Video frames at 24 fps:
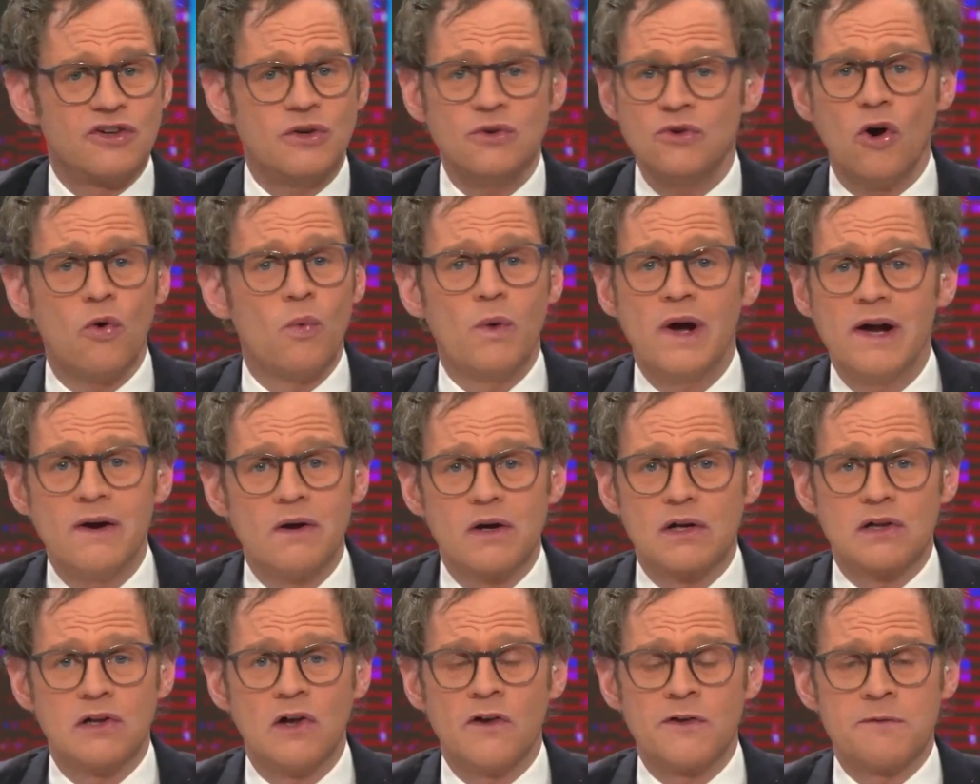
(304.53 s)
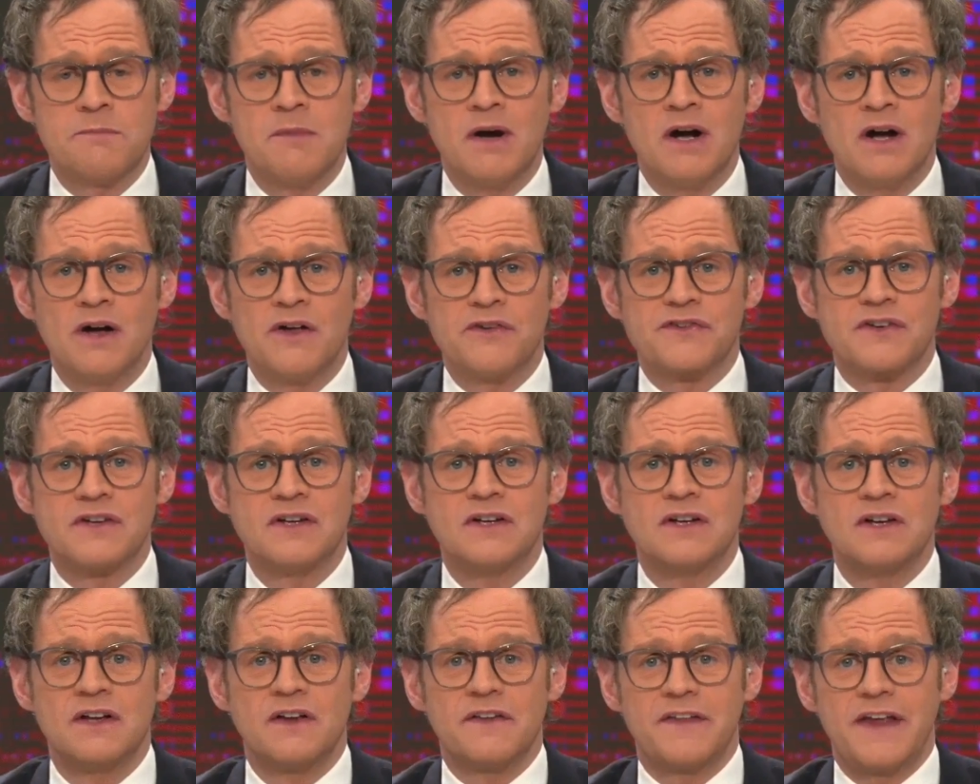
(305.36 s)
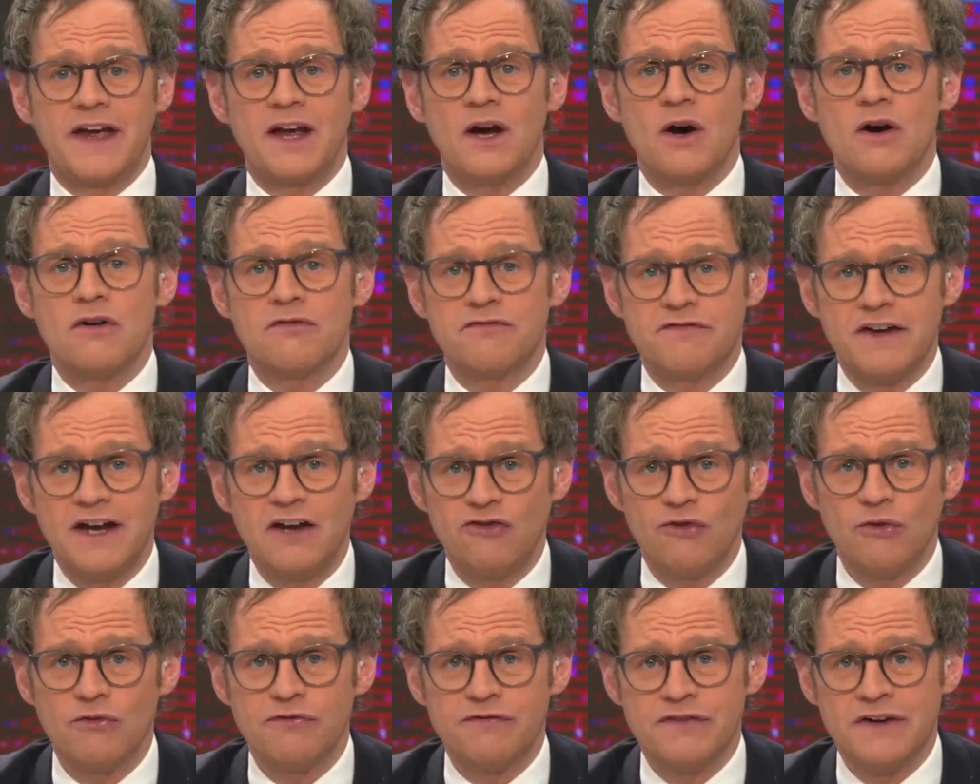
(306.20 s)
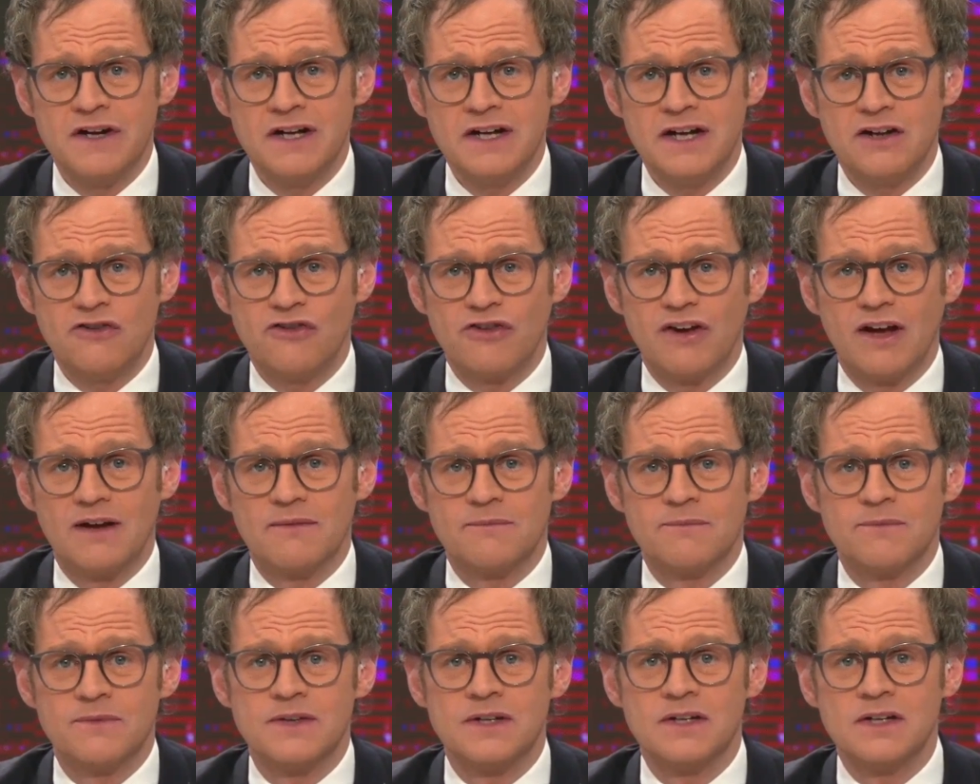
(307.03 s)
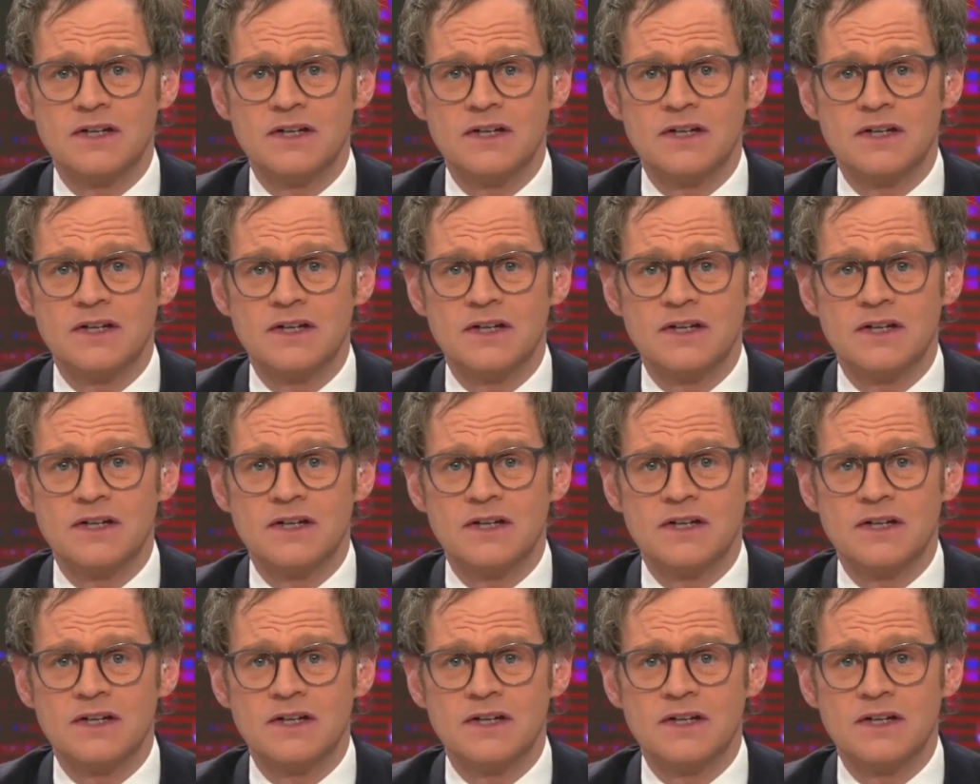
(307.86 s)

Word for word: Do not wear a cloth mask. They are facial furniture.